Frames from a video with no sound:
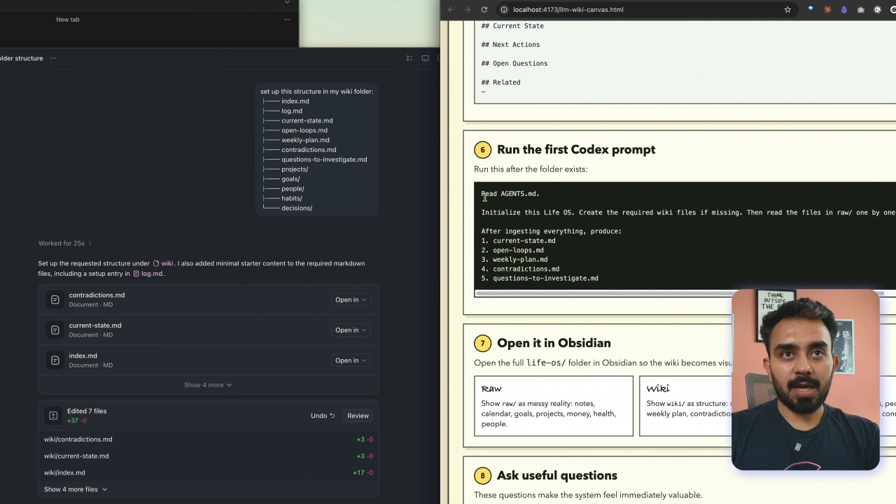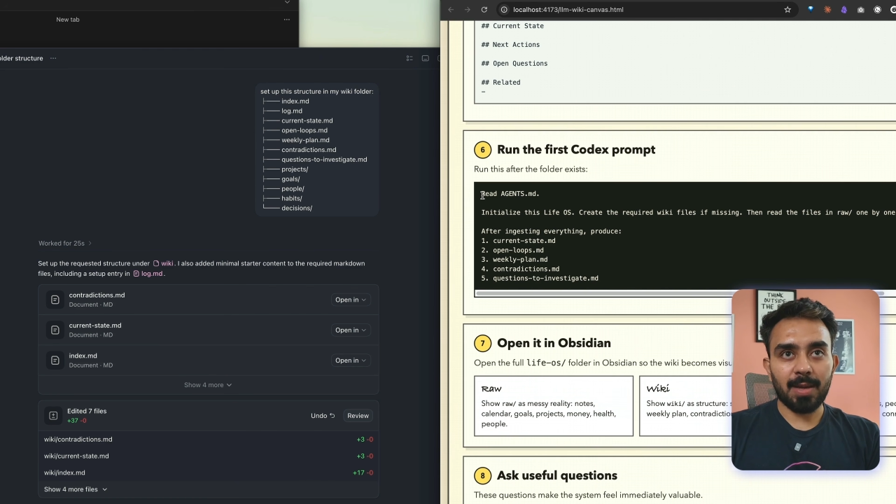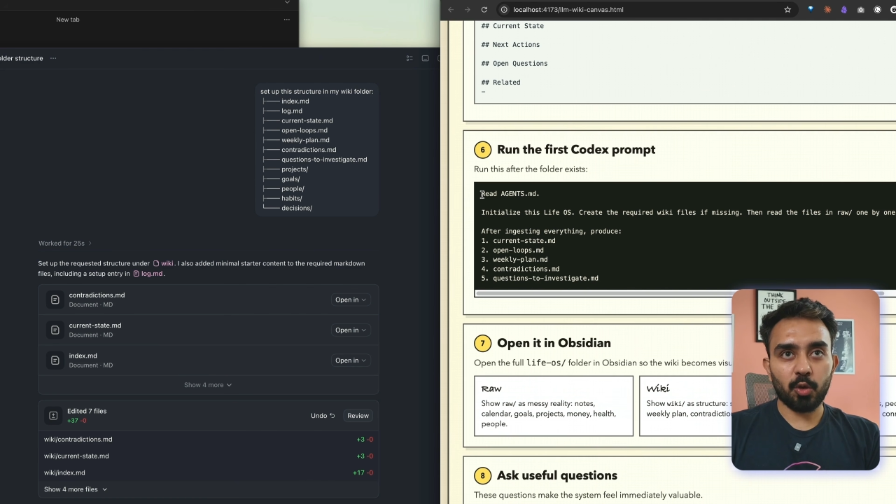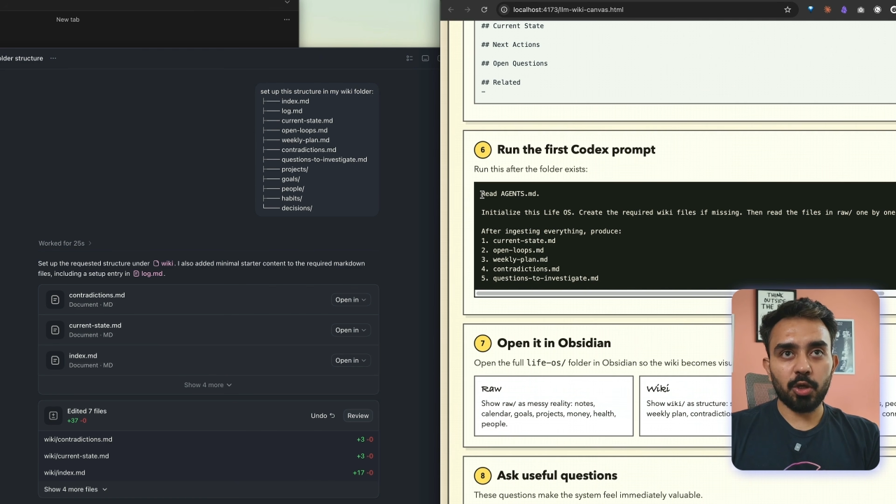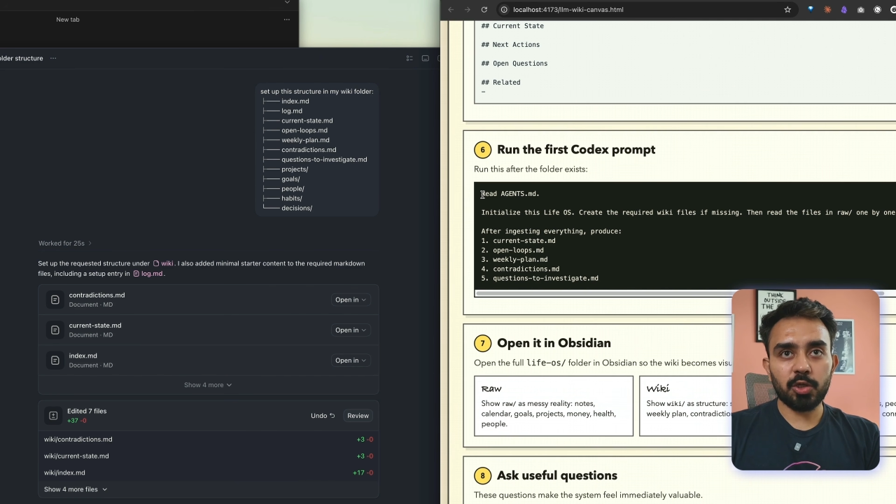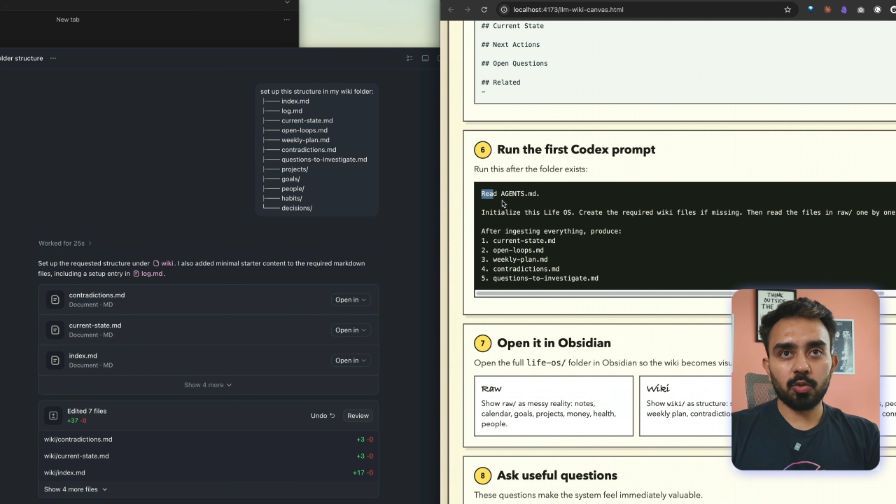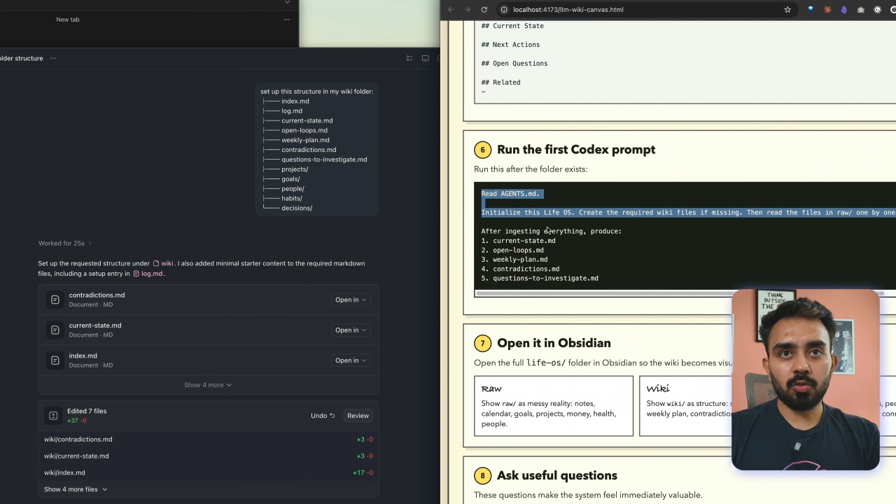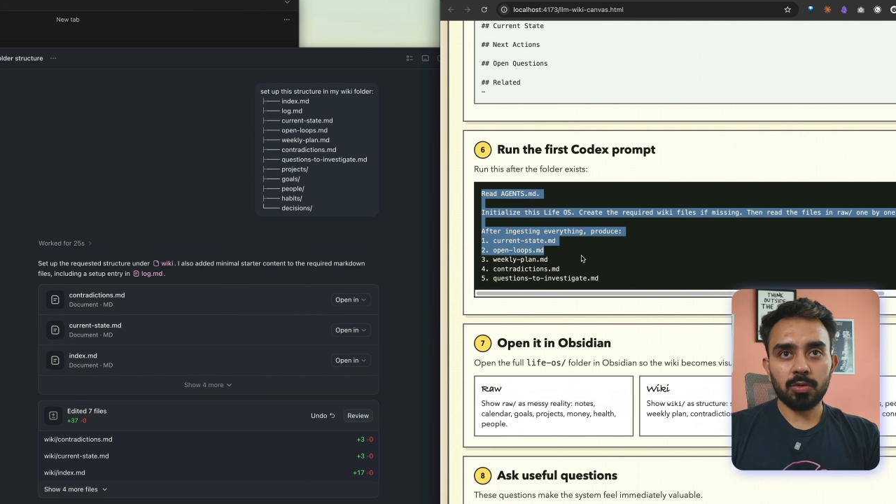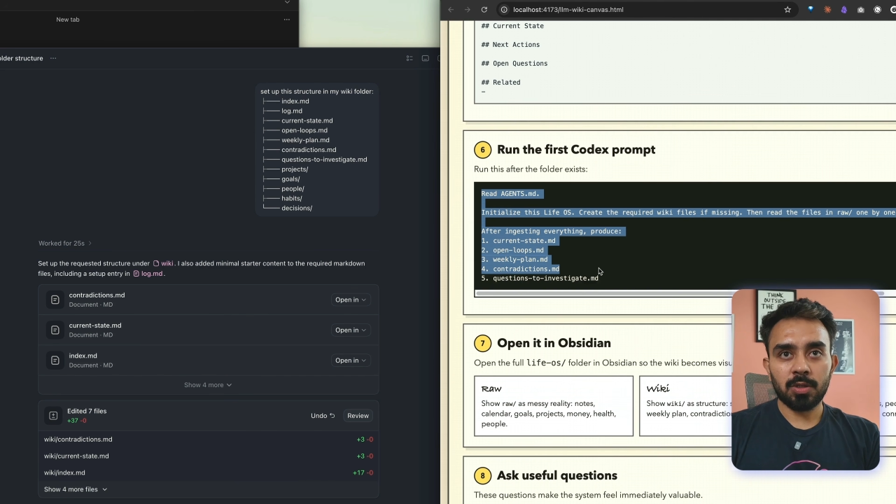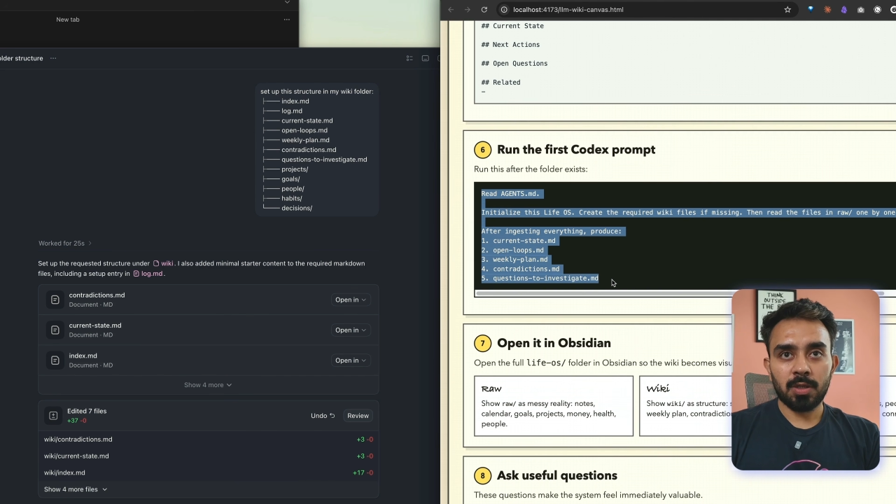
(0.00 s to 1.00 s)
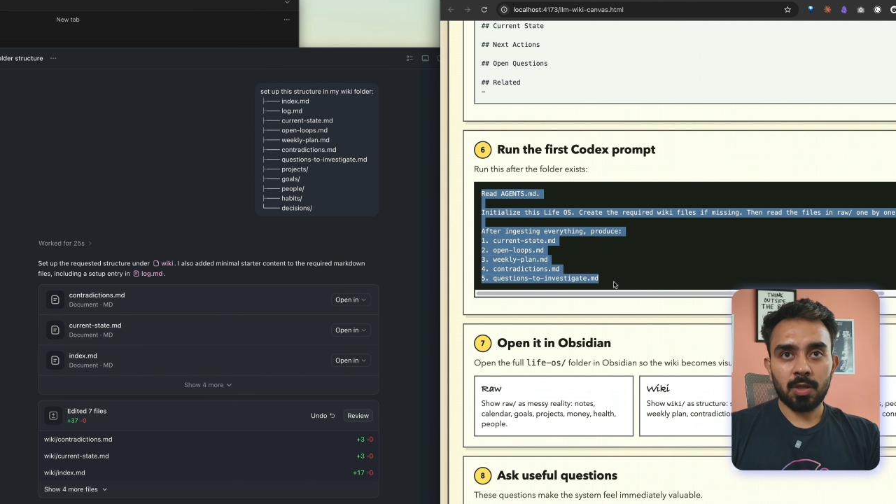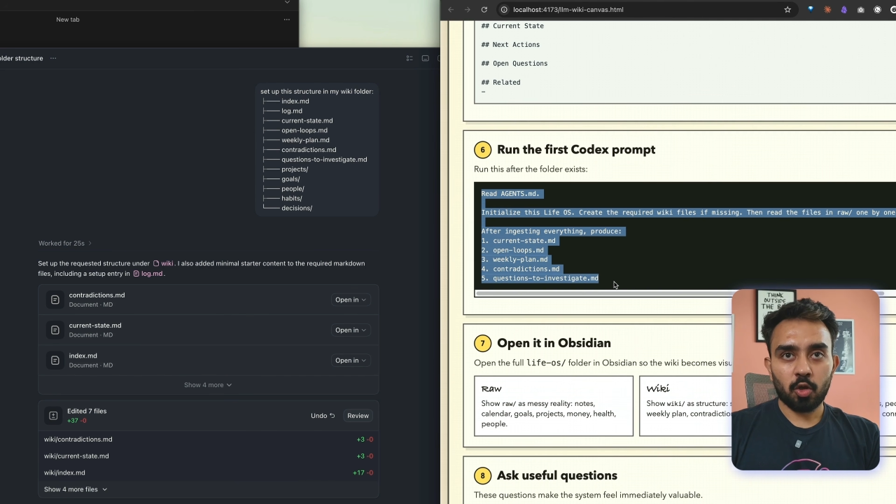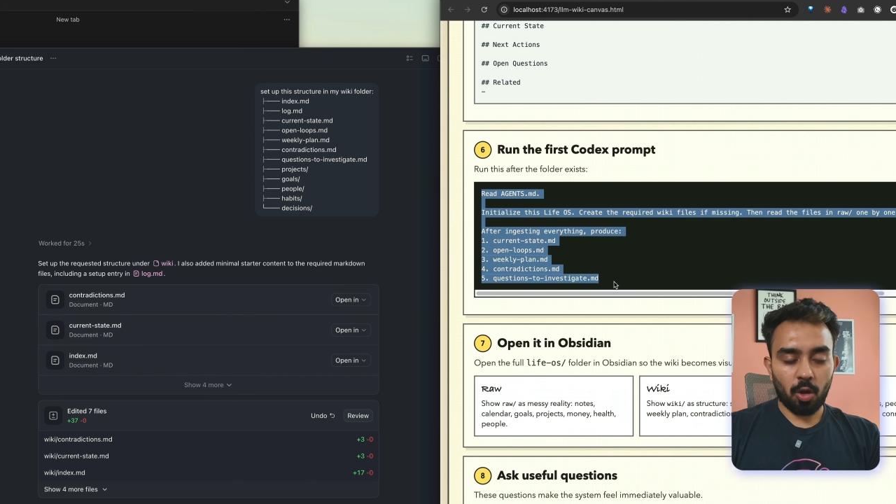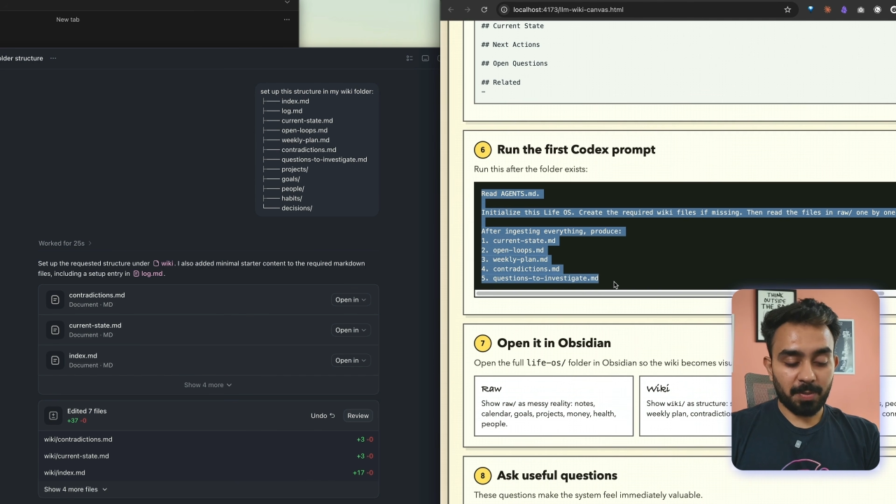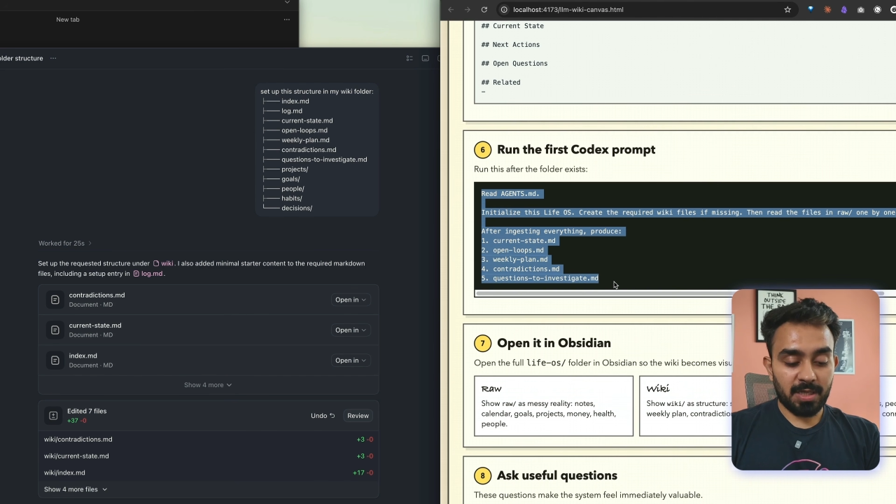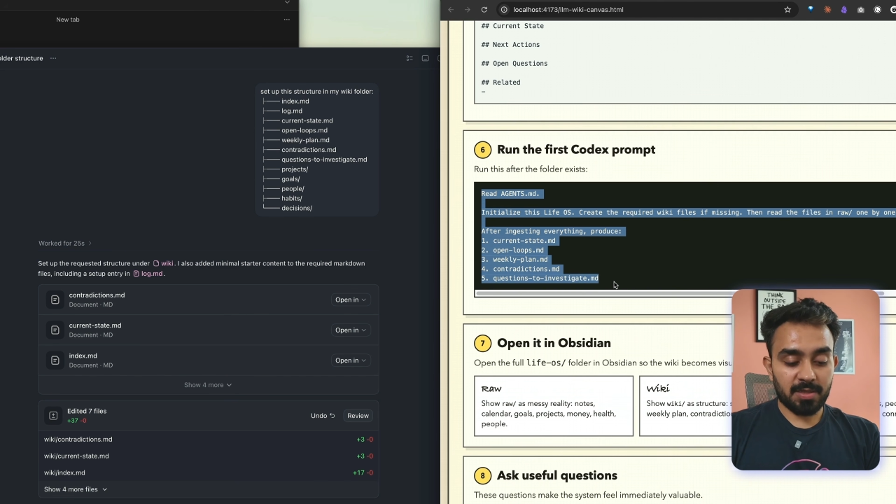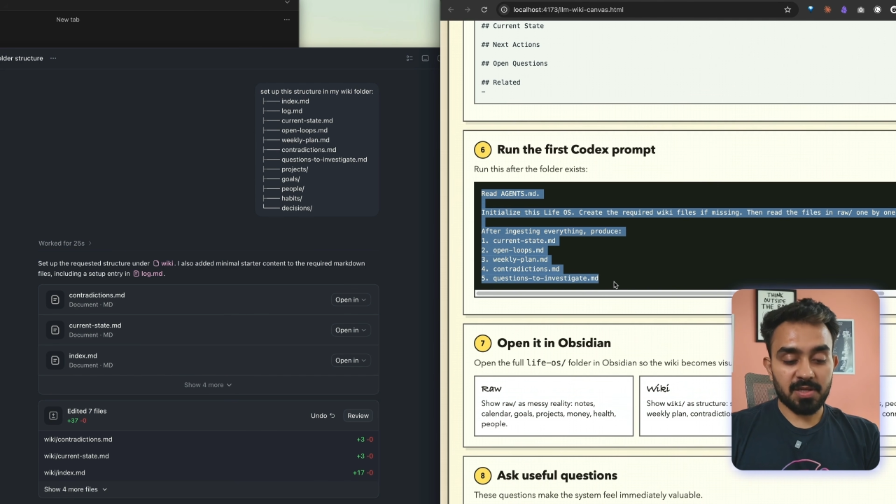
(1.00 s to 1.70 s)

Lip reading: I'm going to copy